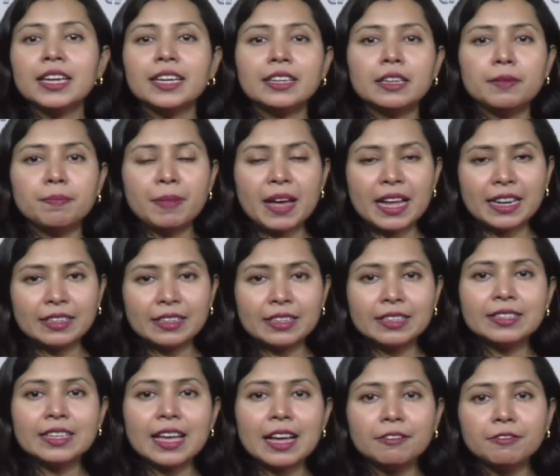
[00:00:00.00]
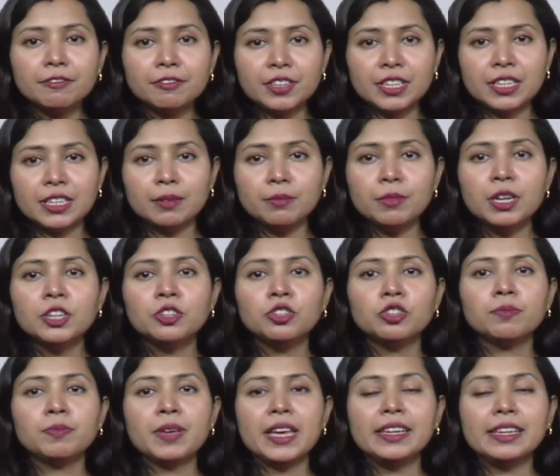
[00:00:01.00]
independence, and freedom
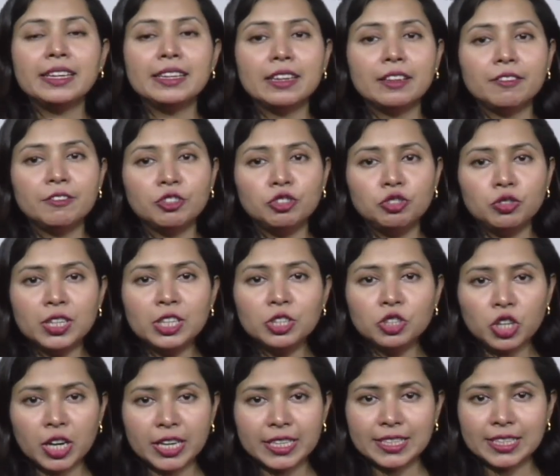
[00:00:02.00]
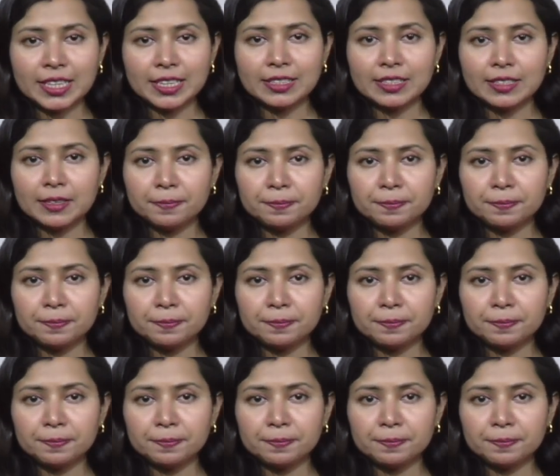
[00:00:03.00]
to make individual choices.